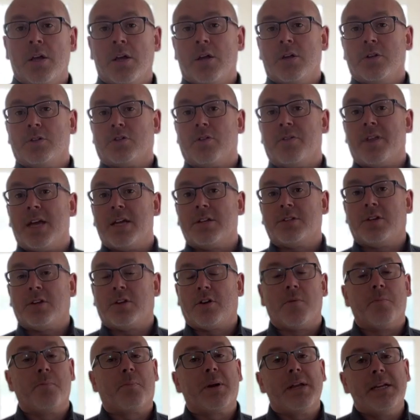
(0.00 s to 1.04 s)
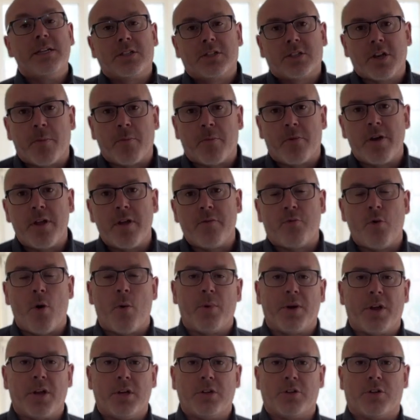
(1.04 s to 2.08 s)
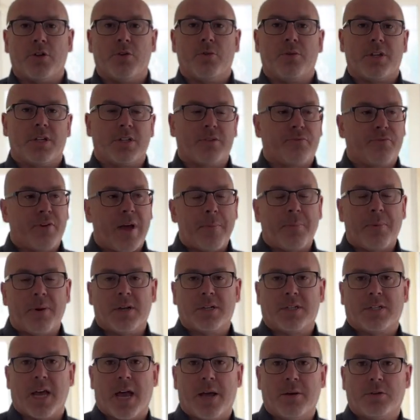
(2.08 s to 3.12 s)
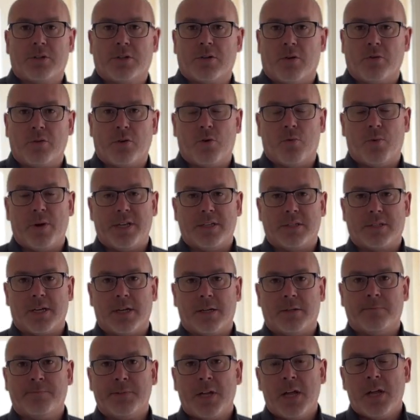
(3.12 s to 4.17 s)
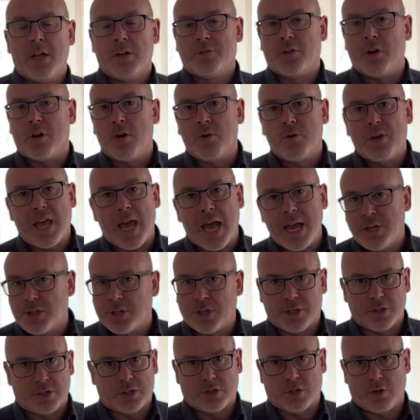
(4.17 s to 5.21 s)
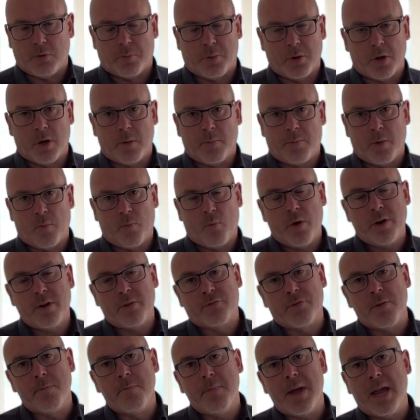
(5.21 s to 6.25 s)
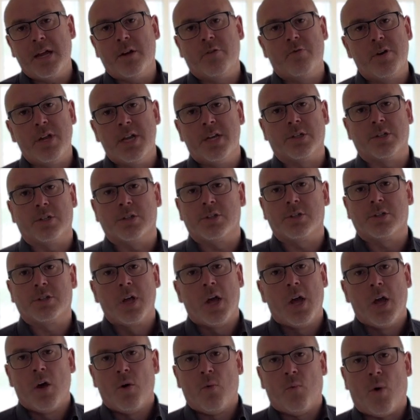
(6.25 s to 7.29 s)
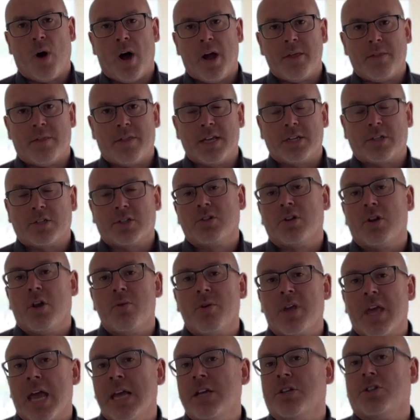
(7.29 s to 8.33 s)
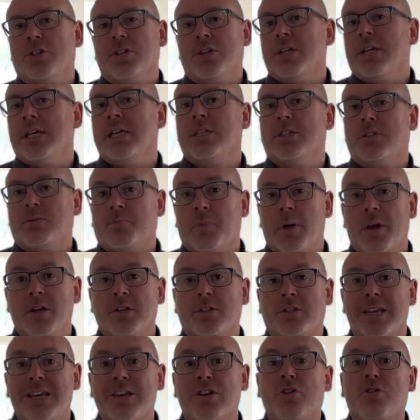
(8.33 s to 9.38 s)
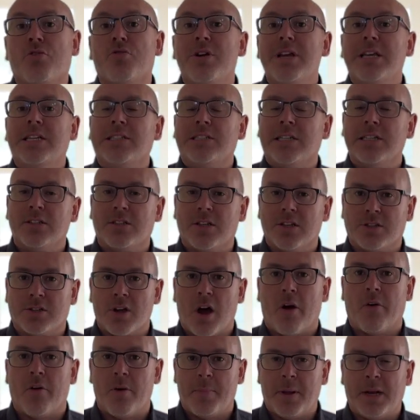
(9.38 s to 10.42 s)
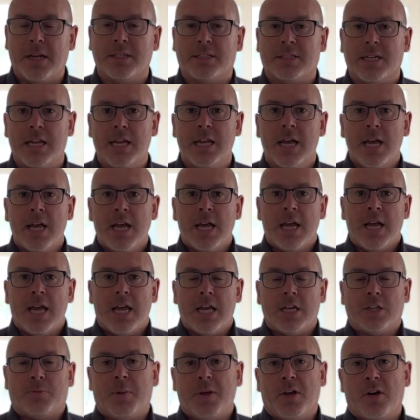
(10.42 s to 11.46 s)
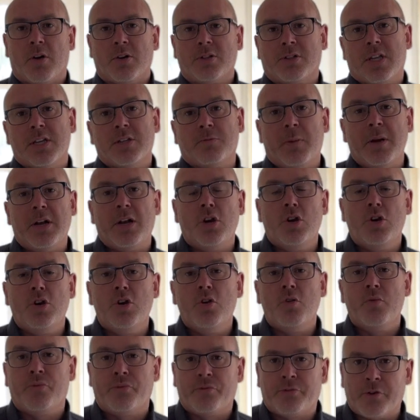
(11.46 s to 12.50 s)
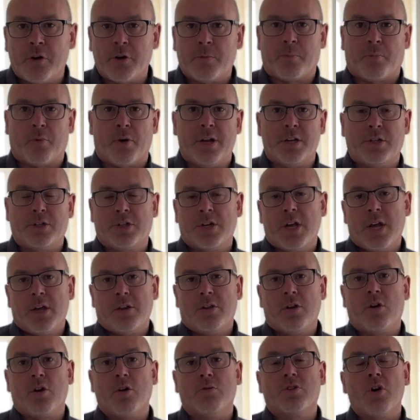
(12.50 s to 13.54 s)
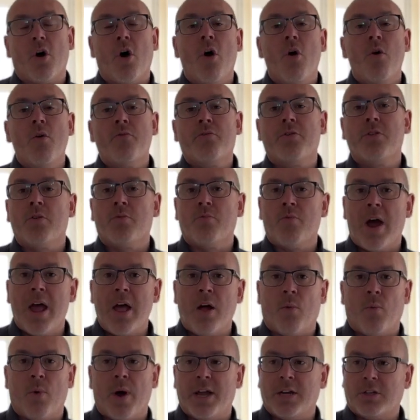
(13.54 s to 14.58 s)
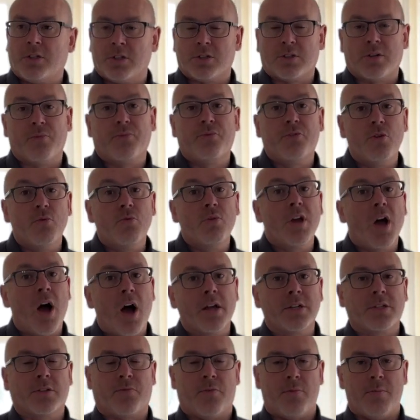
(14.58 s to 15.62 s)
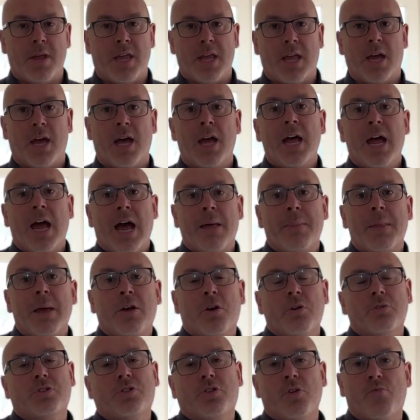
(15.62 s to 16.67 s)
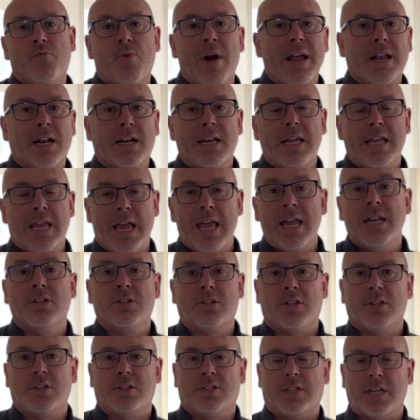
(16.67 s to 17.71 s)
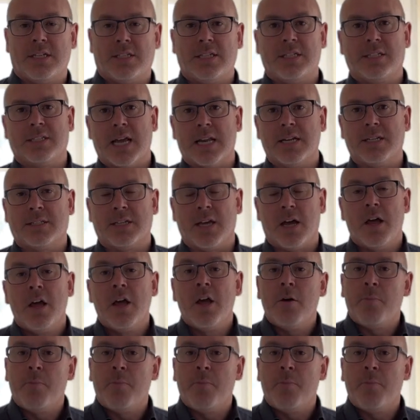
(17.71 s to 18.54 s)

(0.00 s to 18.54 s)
So there's a complete summary of what we're going to do at this fabulous house on Queen's Hill. The location is superb, and one of the main reasons why this location has increased in desirability is because there's been a new footbridge that goes over the railway just a few yards from here, and that goes directly into the city centre.